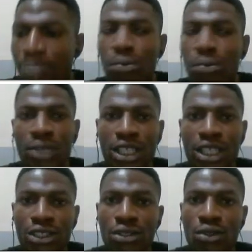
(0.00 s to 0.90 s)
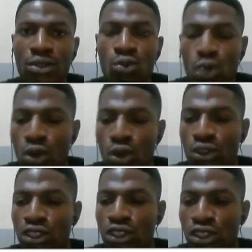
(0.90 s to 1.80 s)
population will
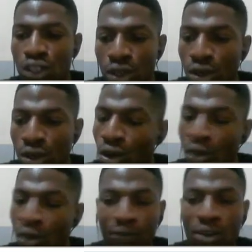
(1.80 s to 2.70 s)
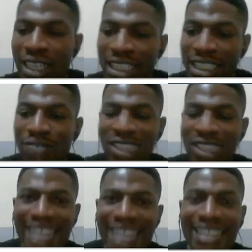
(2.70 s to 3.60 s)
continue off for at least for the
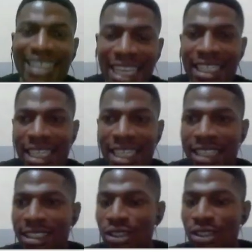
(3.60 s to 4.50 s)
next 10 years.